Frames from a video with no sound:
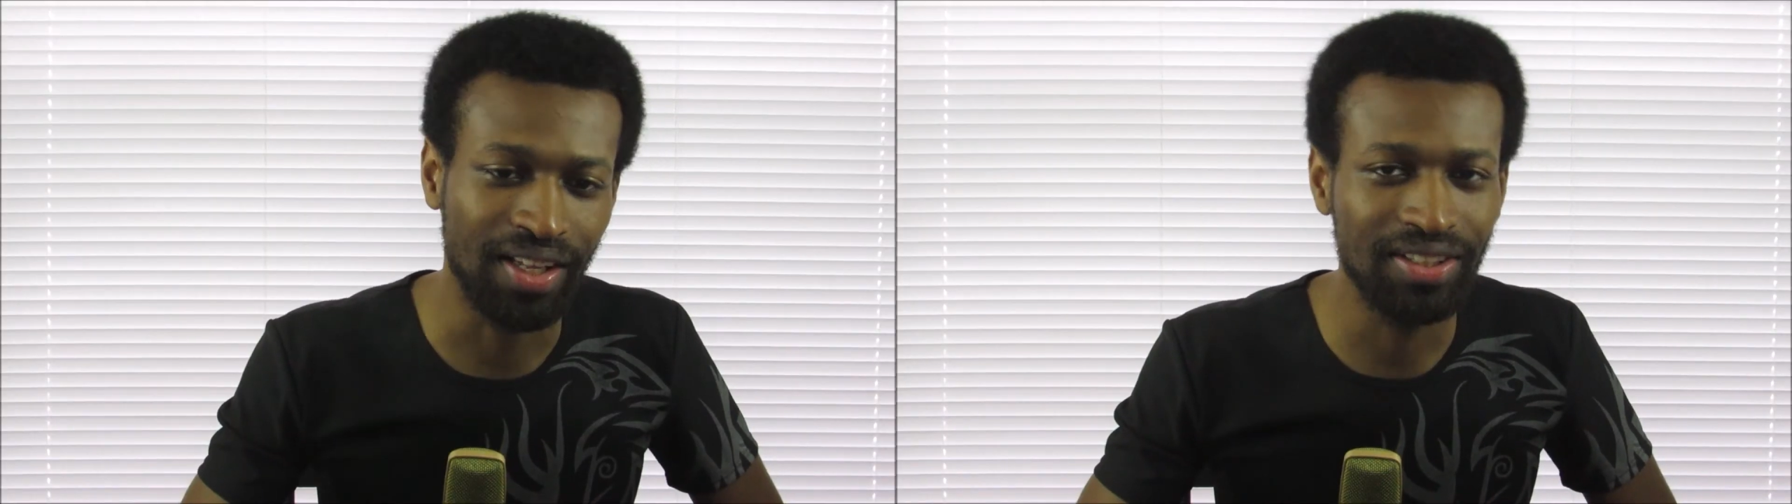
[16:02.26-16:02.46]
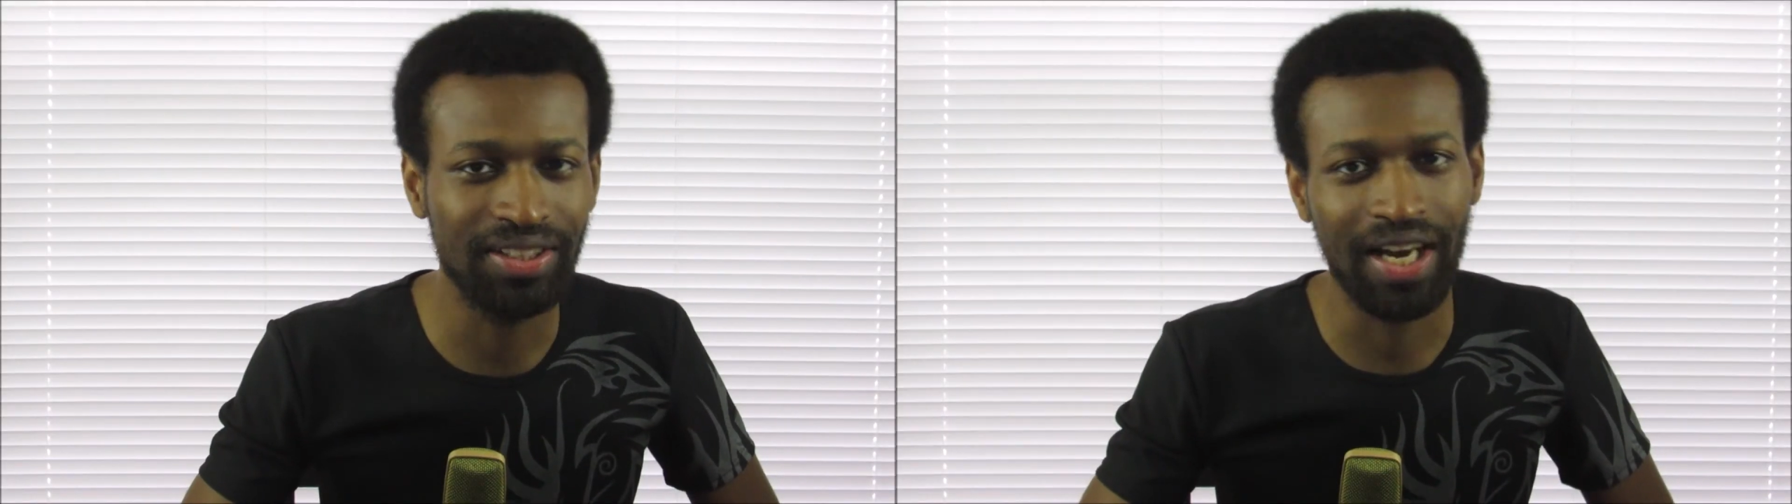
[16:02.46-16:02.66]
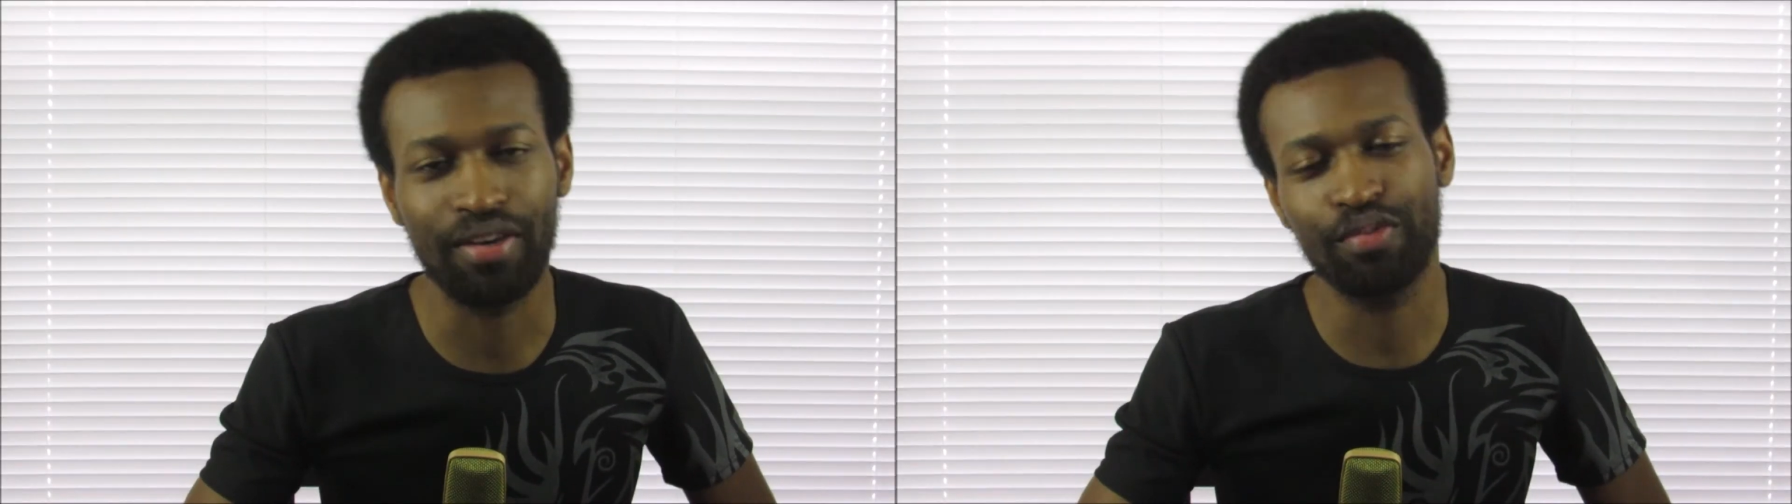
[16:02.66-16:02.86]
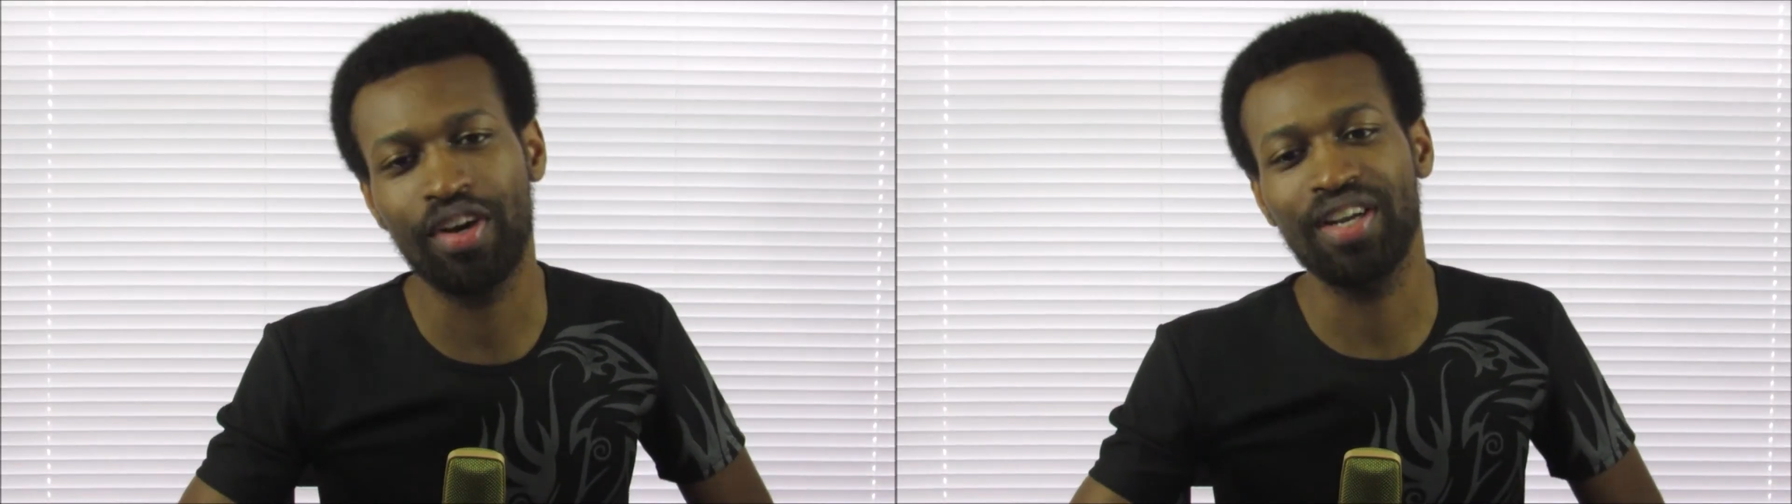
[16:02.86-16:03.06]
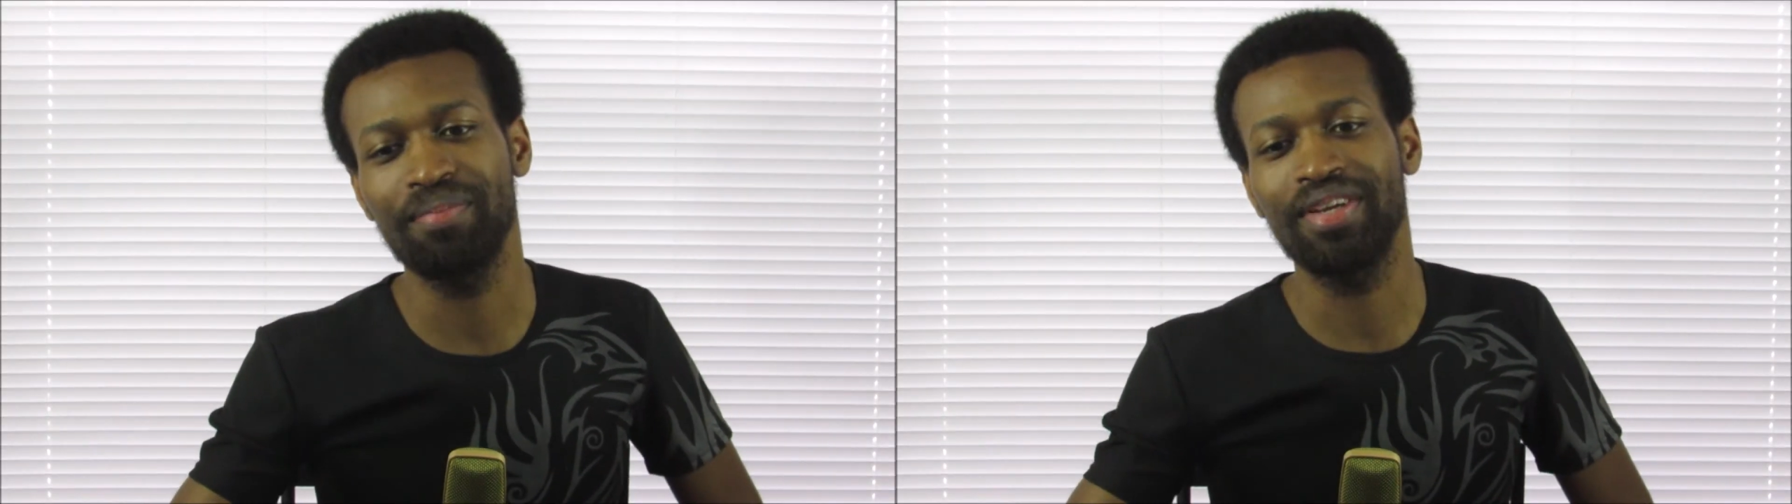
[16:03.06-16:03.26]
And this is kind of
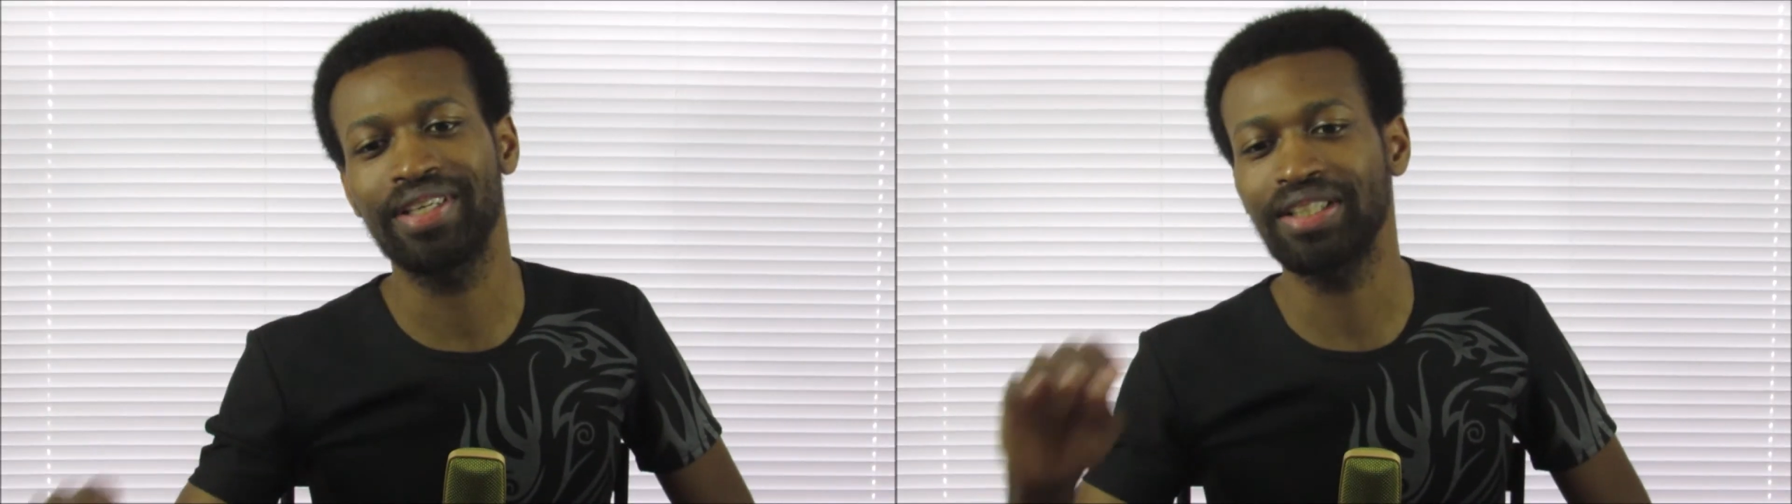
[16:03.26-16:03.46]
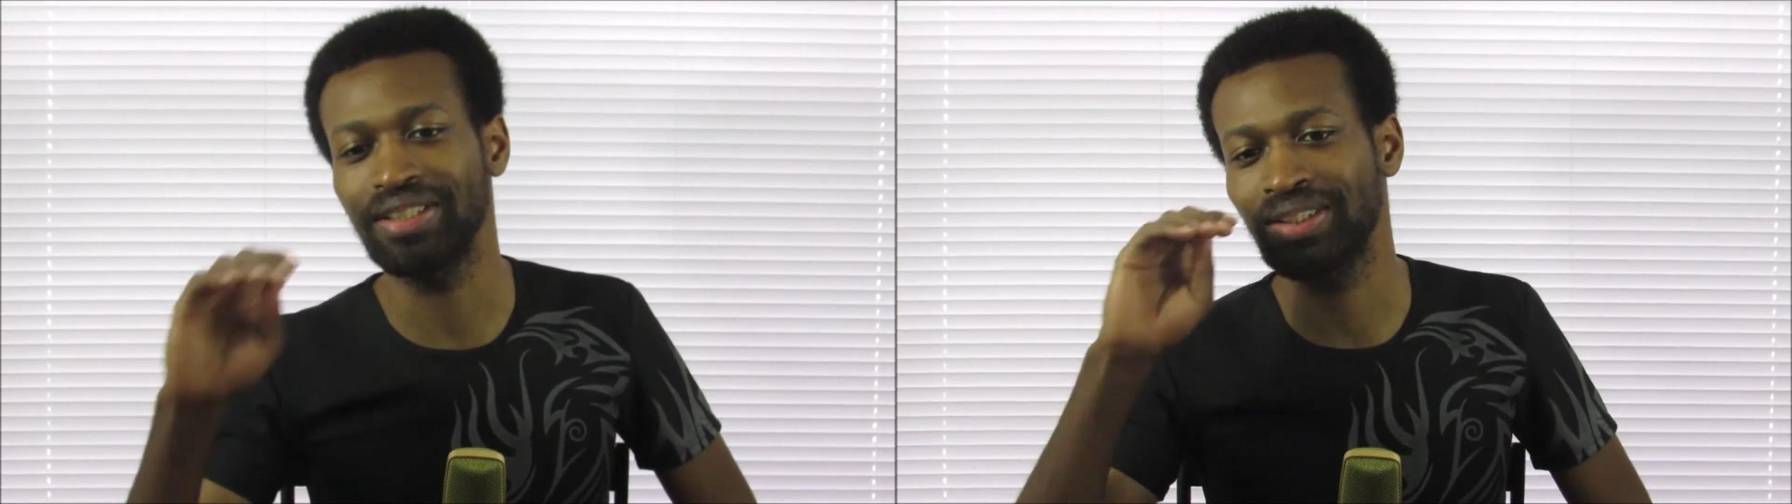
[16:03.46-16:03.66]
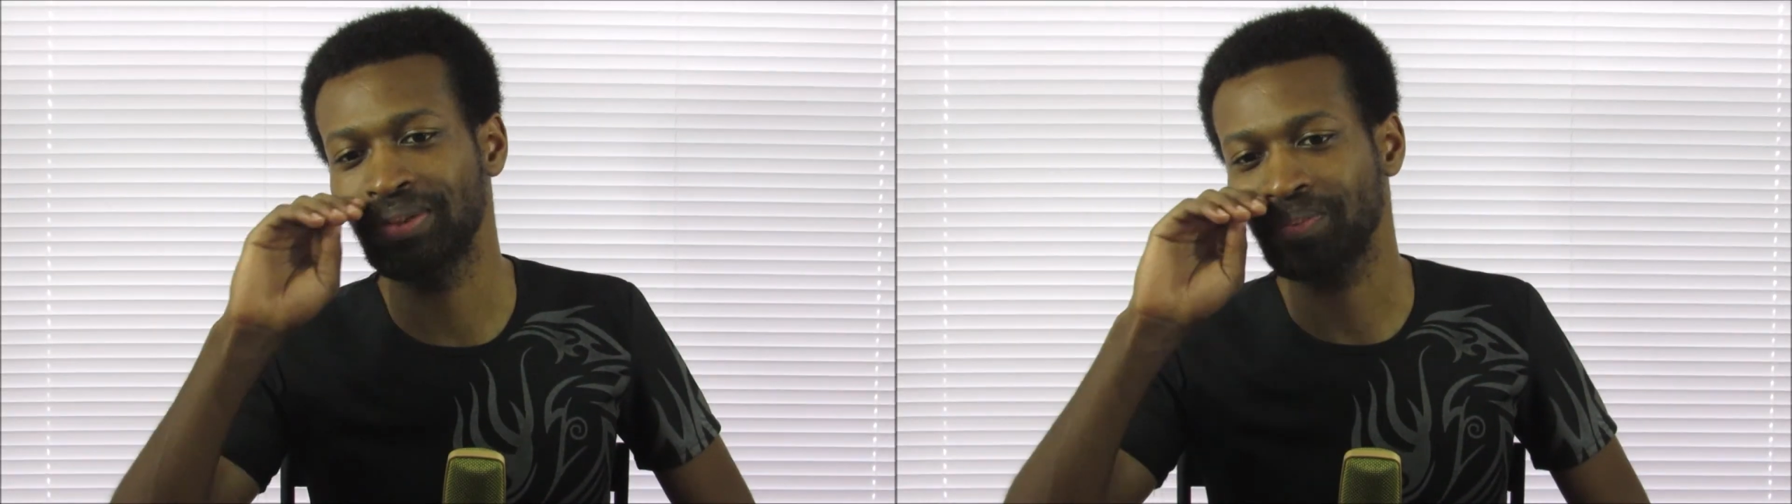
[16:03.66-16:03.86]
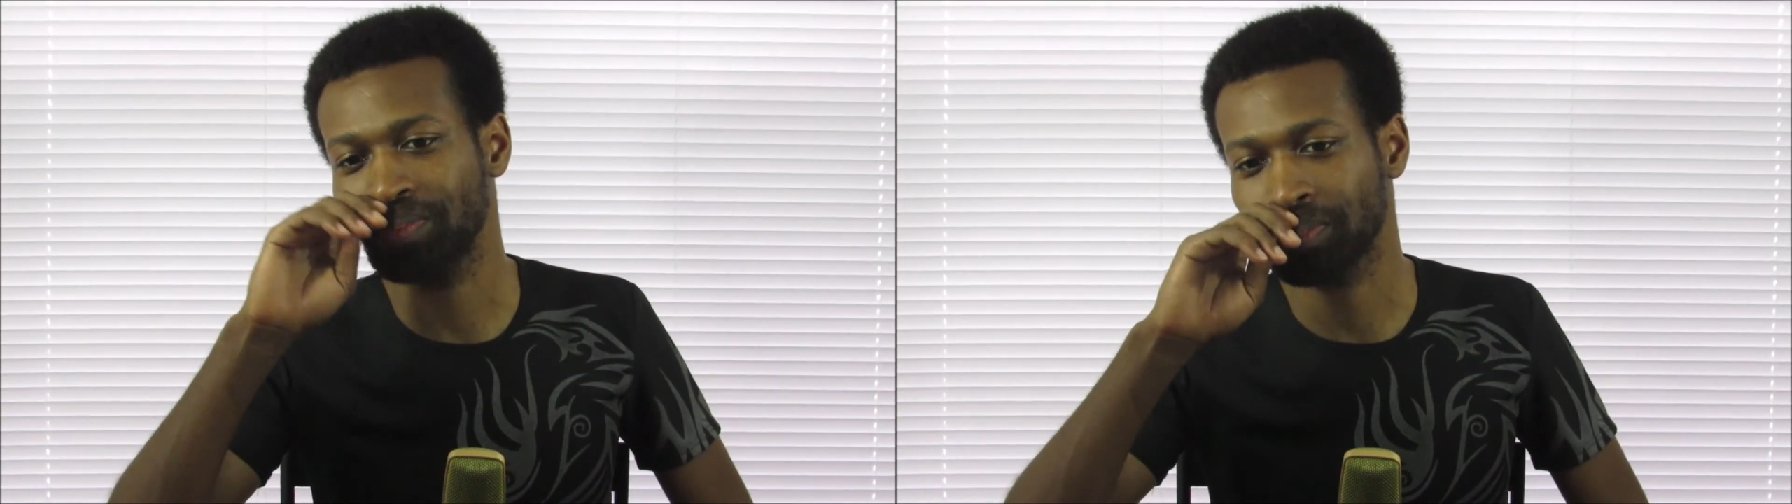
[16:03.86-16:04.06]
funny because